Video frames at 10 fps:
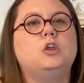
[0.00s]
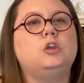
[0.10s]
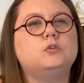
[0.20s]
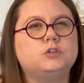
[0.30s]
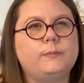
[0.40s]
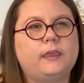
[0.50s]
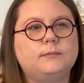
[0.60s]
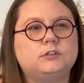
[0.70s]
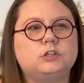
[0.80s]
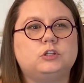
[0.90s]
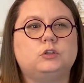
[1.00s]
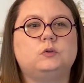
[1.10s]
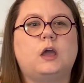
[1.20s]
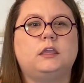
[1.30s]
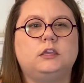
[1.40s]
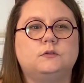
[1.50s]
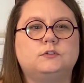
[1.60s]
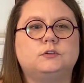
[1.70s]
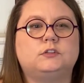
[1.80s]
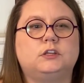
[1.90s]
You should be able to do a
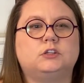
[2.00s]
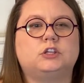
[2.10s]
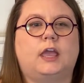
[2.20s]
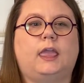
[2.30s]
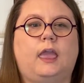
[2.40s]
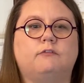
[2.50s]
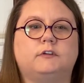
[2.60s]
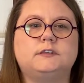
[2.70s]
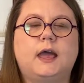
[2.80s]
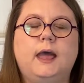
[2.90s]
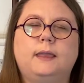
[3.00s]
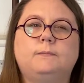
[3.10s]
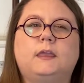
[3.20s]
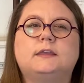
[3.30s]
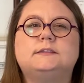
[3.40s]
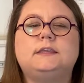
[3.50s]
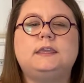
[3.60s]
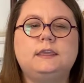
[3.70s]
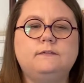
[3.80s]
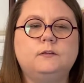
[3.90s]
user seal check every time because
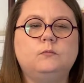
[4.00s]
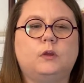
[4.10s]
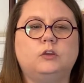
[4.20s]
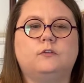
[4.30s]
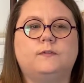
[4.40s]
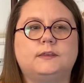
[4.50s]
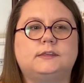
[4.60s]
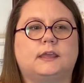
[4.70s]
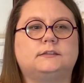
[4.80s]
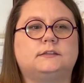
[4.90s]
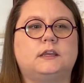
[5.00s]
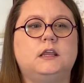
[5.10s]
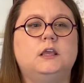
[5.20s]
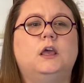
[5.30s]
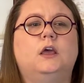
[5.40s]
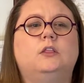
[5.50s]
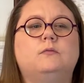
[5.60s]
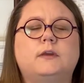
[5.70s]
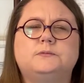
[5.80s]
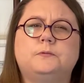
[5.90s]
even when you're fit tested,
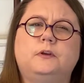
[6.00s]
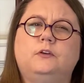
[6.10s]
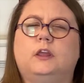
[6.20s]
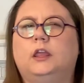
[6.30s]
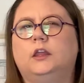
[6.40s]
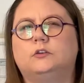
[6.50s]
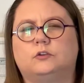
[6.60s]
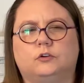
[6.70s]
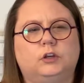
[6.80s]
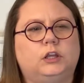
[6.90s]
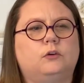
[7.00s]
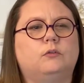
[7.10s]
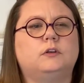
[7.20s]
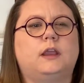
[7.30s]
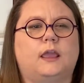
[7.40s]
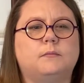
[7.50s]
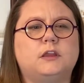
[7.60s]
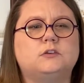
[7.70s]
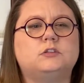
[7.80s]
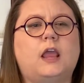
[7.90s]
the respirator can get dirty or
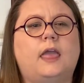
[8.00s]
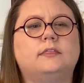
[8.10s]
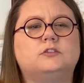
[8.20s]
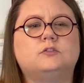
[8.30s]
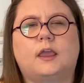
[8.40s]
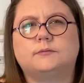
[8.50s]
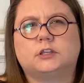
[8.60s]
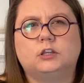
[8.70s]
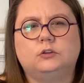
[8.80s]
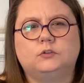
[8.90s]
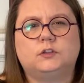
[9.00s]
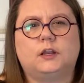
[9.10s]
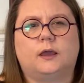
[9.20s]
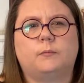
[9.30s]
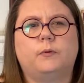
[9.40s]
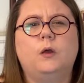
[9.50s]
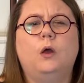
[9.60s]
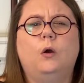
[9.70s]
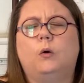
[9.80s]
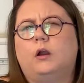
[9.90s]
damaged and the straps can loosen up
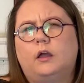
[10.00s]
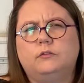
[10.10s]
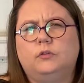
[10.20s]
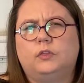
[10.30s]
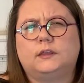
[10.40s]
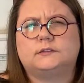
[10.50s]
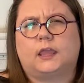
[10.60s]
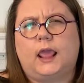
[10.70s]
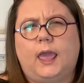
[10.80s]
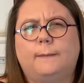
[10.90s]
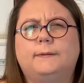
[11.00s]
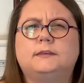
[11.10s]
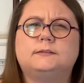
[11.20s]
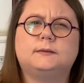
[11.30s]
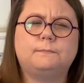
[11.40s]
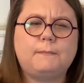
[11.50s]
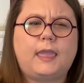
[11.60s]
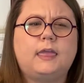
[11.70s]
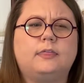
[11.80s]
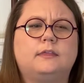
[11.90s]
or other things can happen to
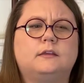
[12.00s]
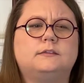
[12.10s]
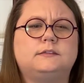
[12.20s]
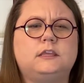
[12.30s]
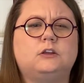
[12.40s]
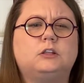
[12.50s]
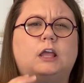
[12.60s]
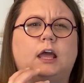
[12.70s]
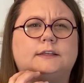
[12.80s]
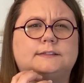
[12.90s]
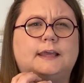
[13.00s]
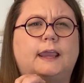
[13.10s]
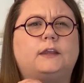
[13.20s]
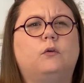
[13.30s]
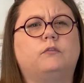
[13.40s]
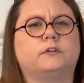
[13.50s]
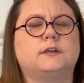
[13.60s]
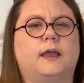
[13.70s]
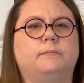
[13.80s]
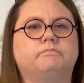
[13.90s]
make the seal not as tight over time.